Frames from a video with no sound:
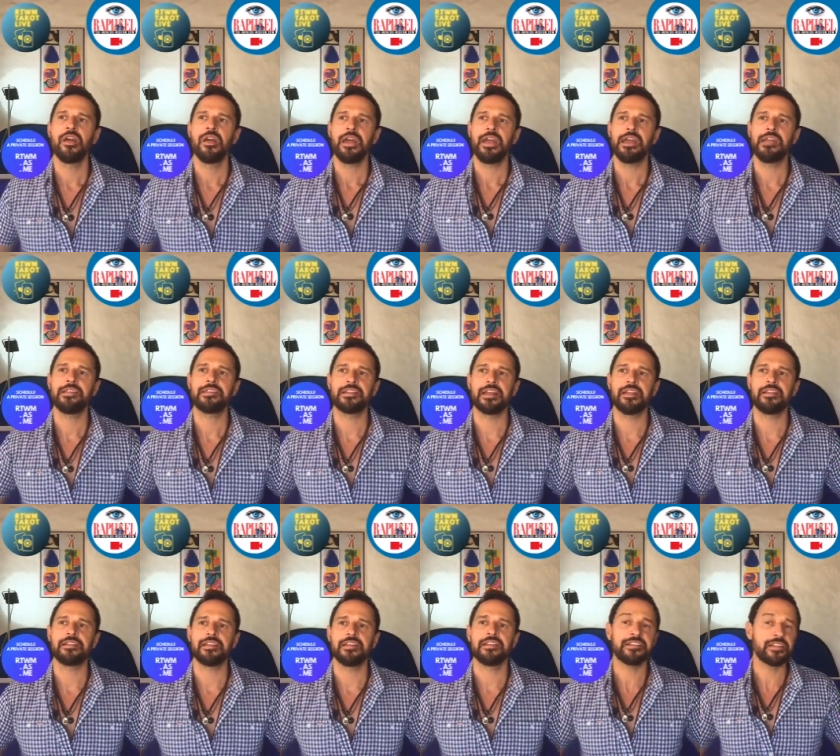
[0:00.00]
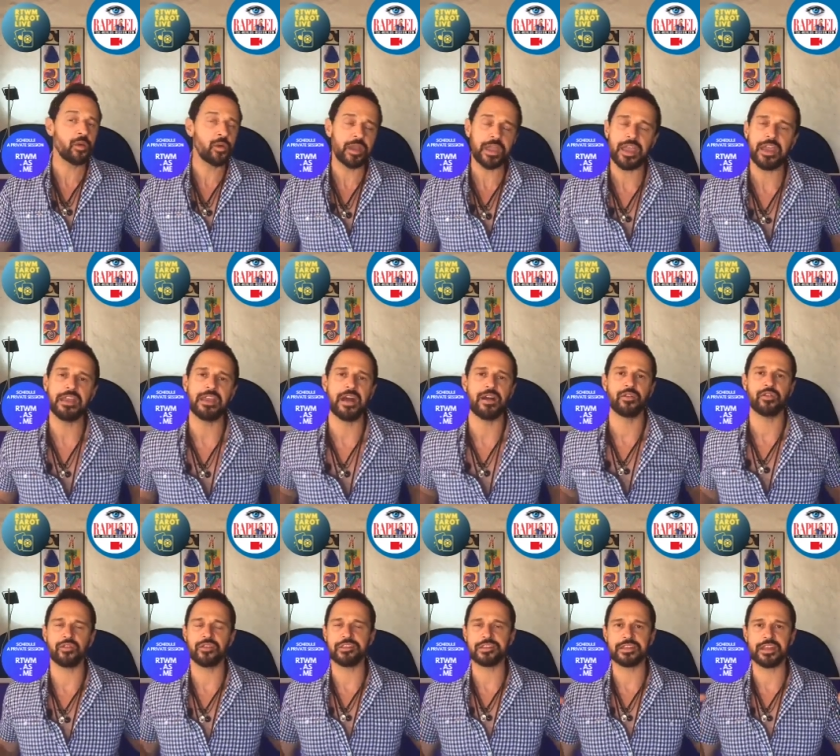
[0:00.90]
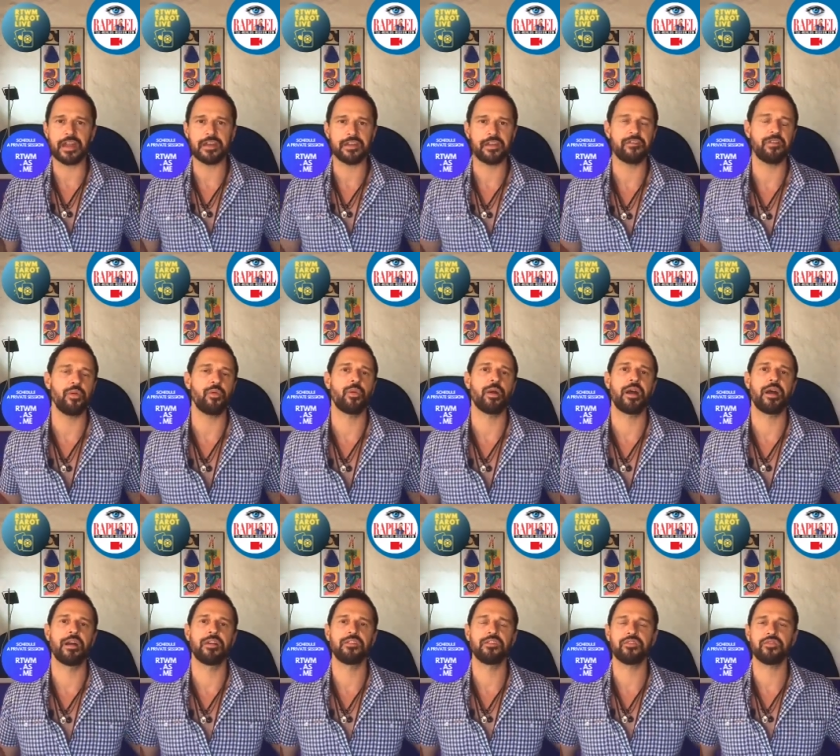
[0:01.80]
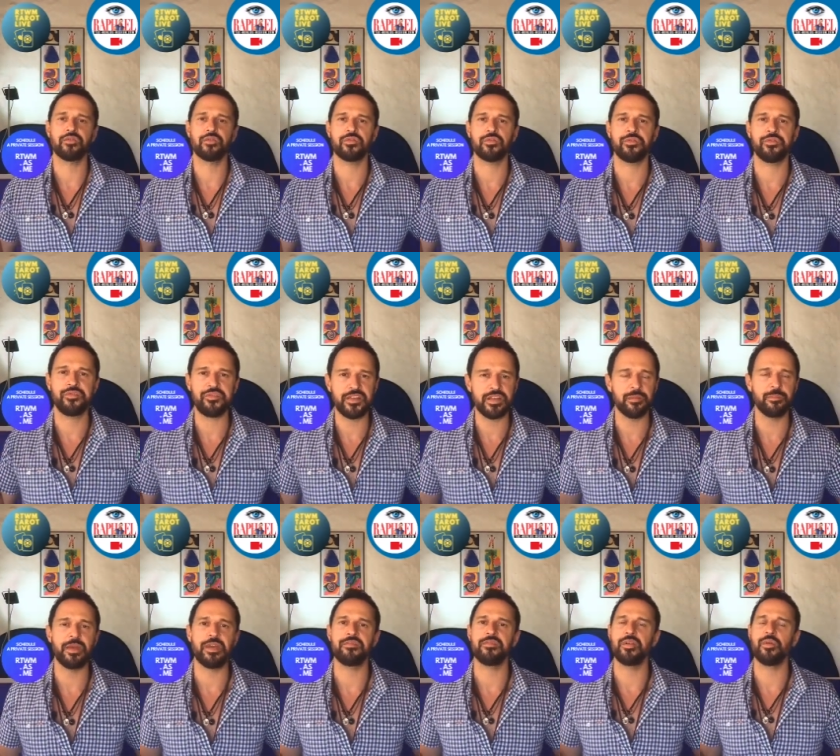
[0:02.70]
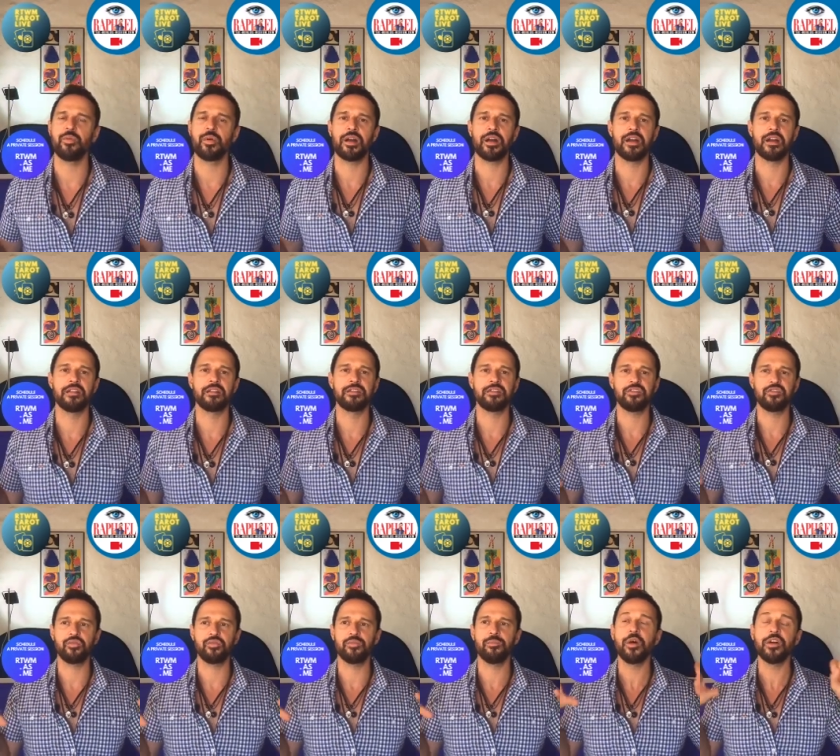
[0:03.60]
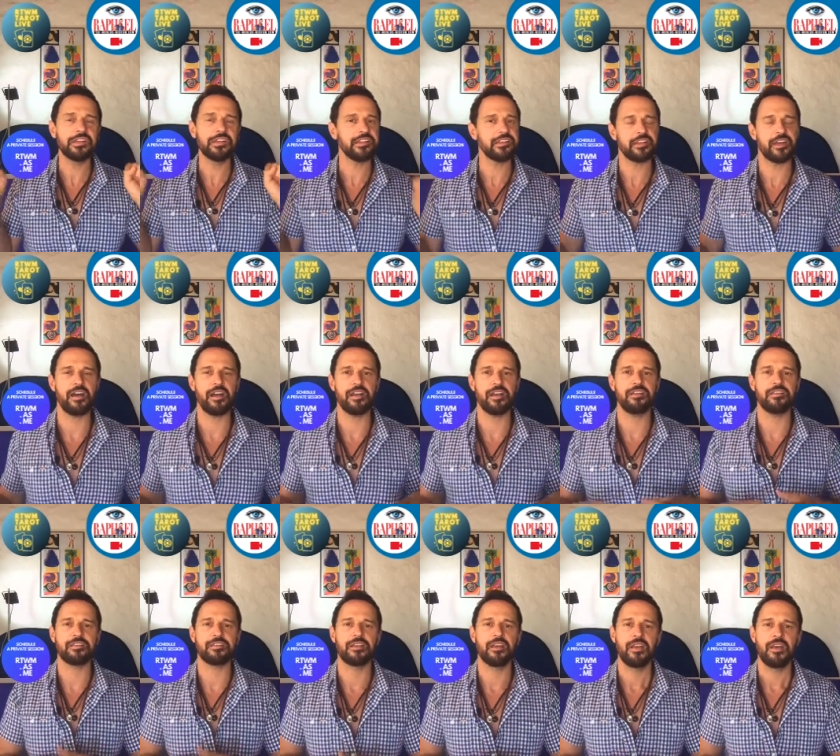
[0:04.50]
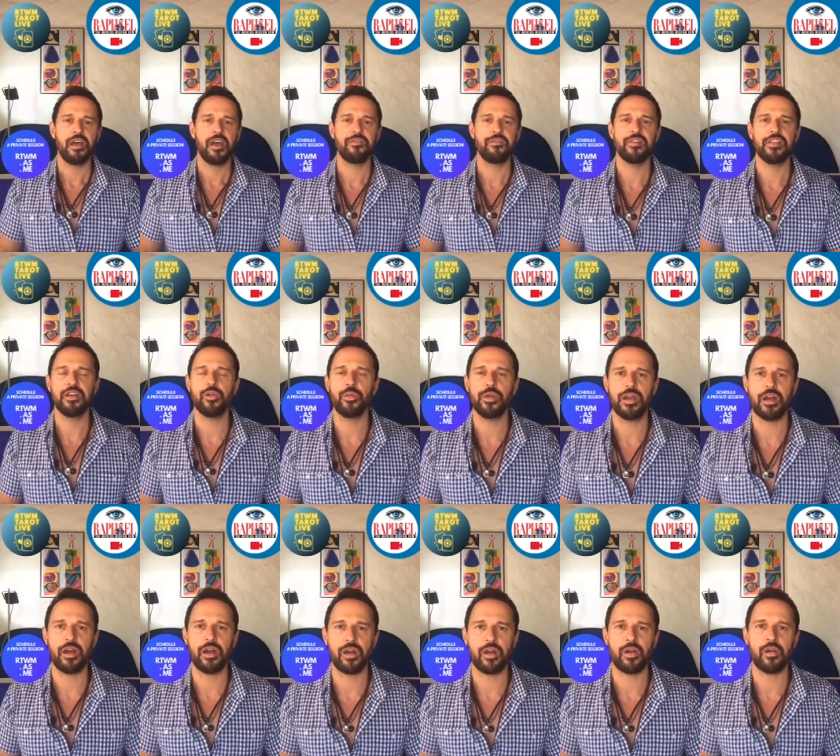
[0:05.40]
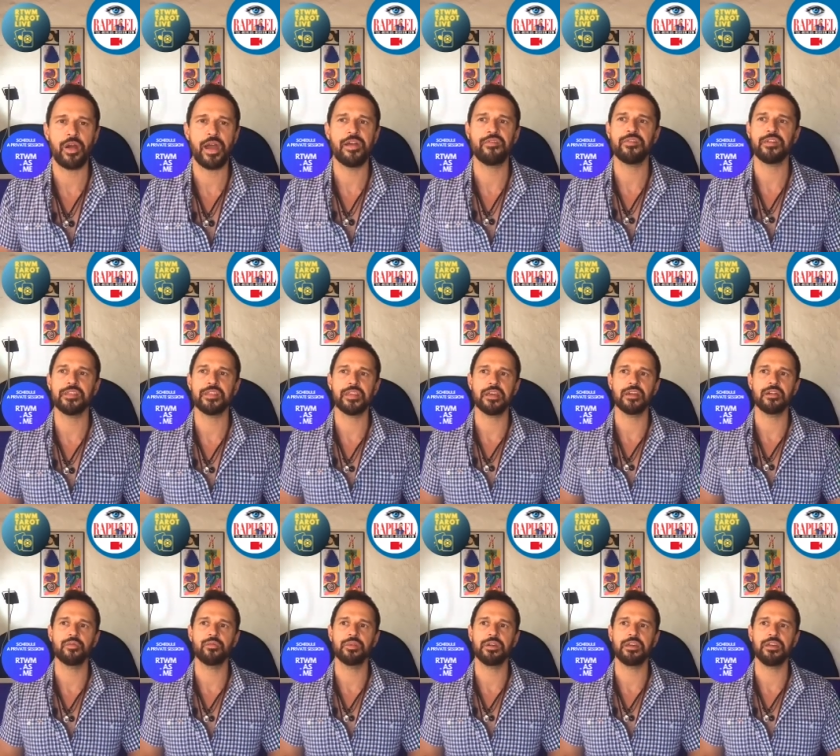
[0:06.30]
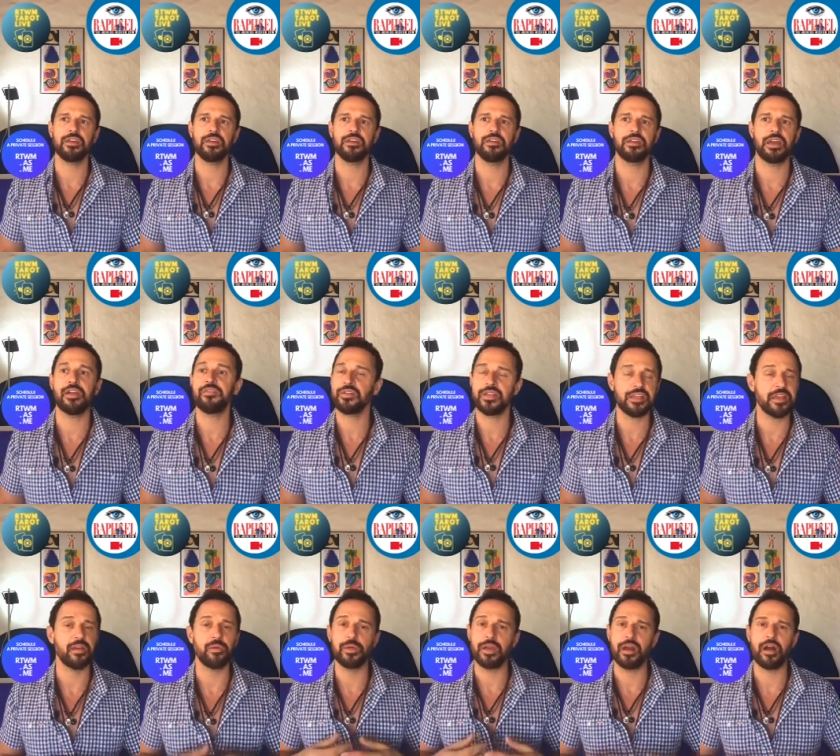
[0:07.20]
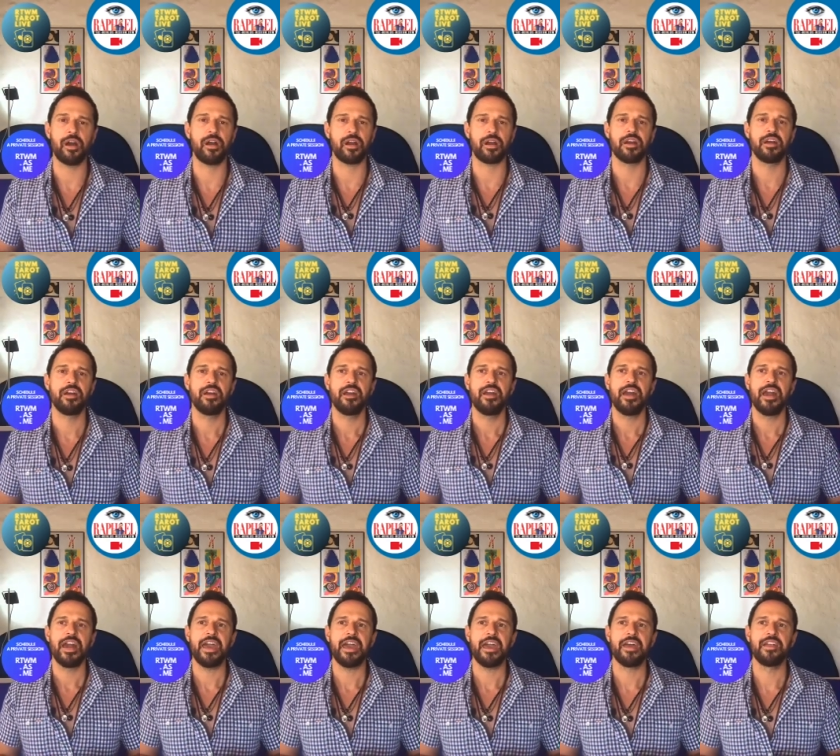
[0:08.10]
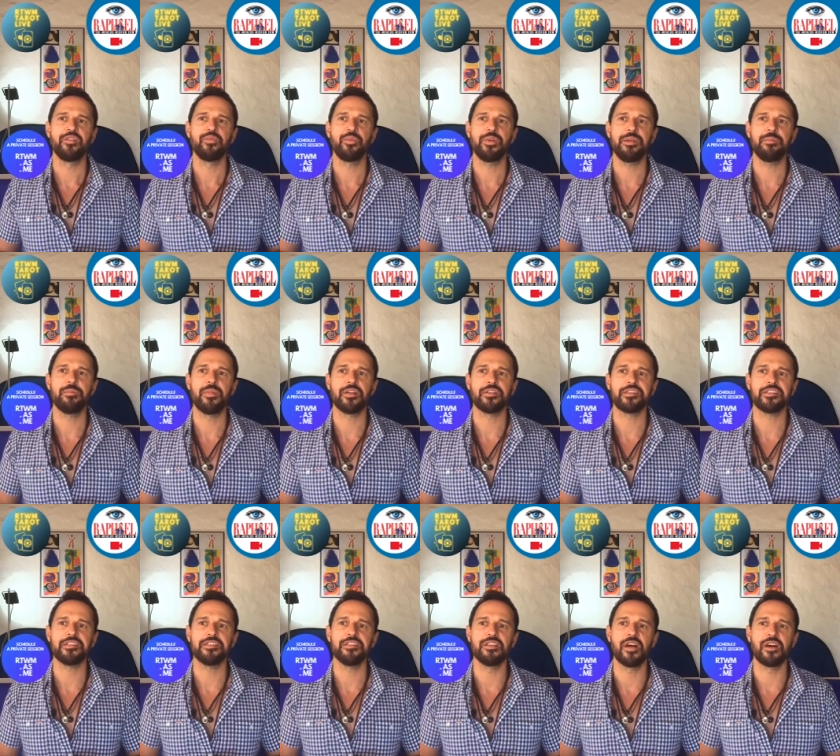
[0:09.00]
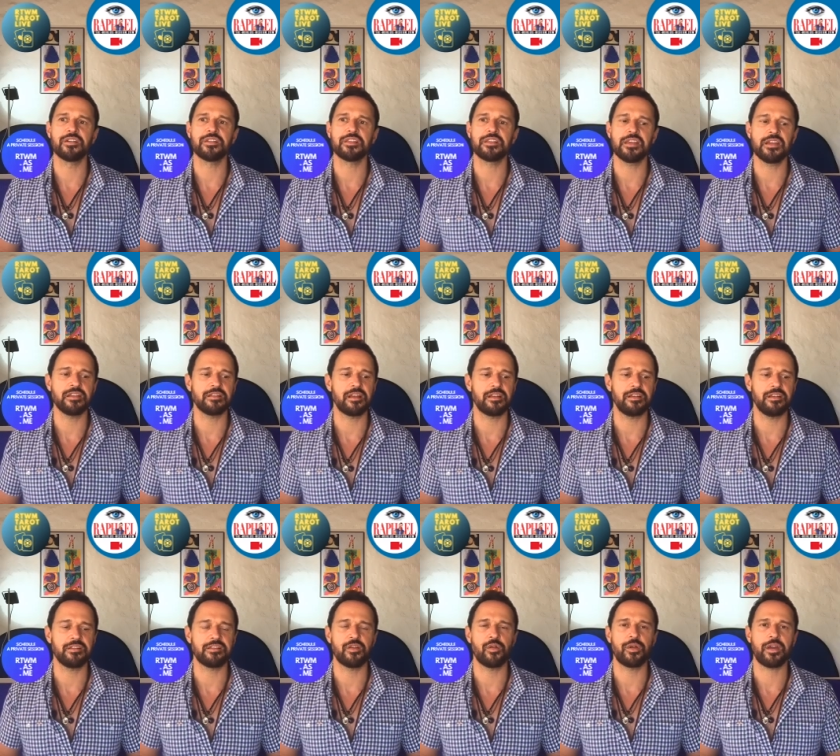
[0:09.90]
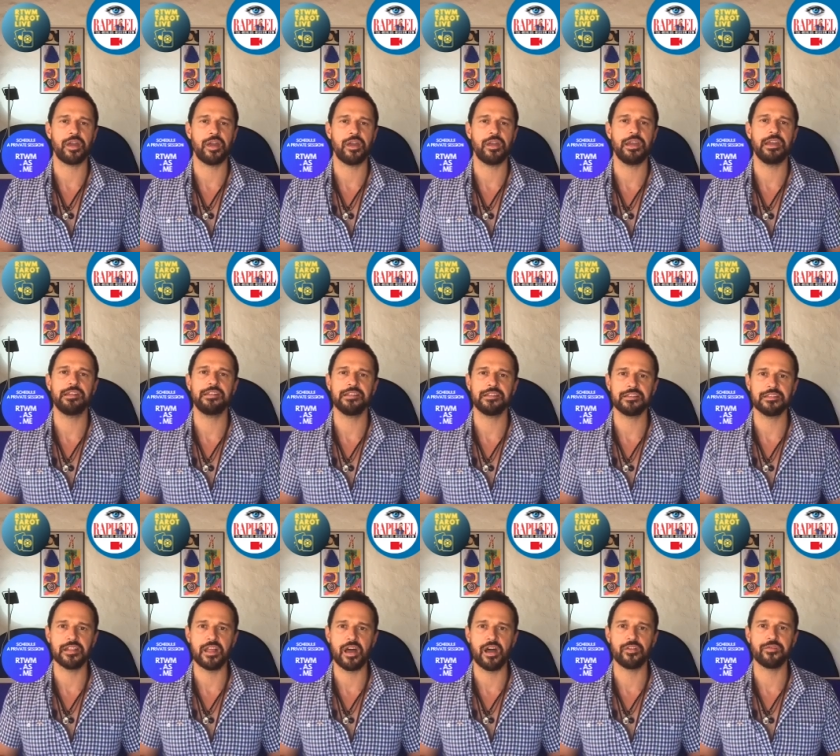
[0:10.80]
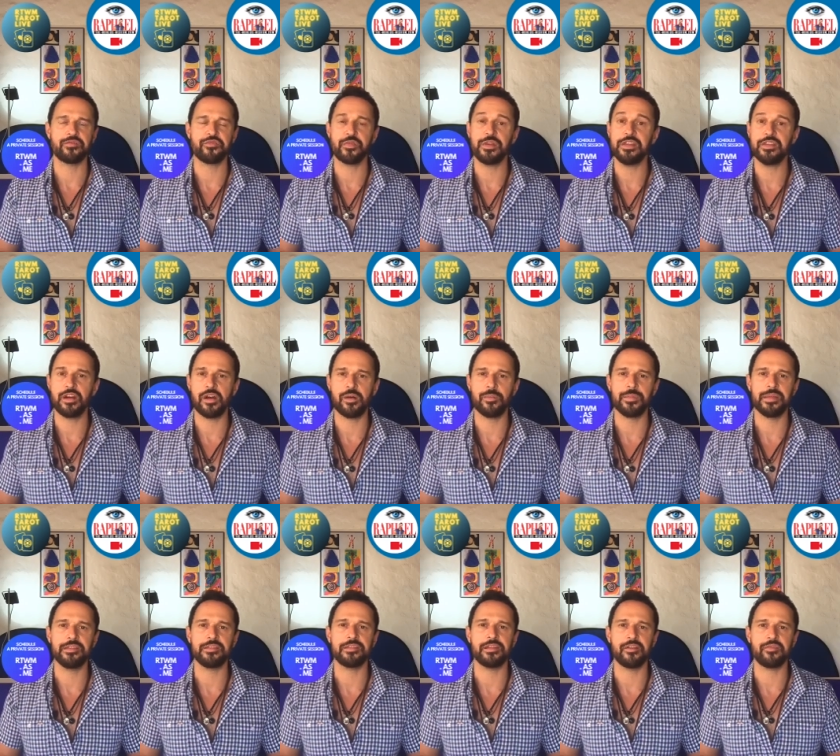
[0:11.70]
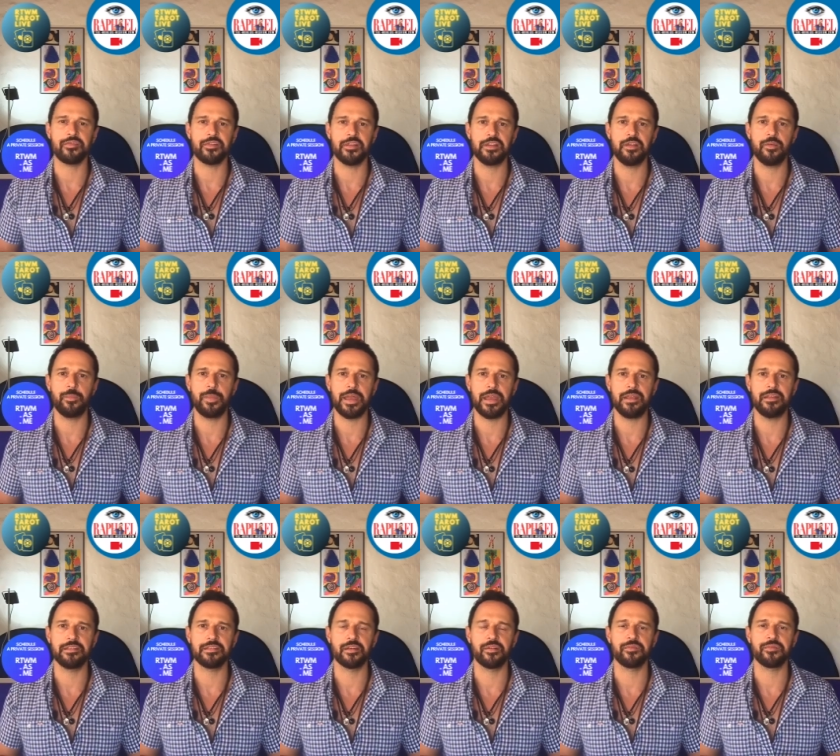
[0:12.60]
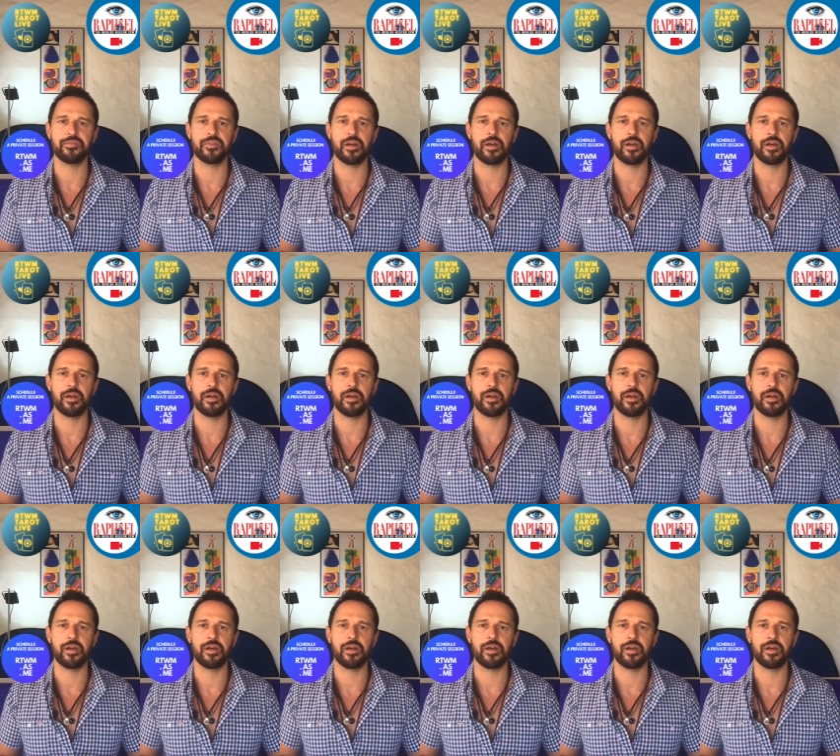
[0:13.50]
It's okay now to scan everyone, to film everyone, to monetize everything we are, everything we are. And we must not think that it's okay. It is not. Freedom is definitely a base of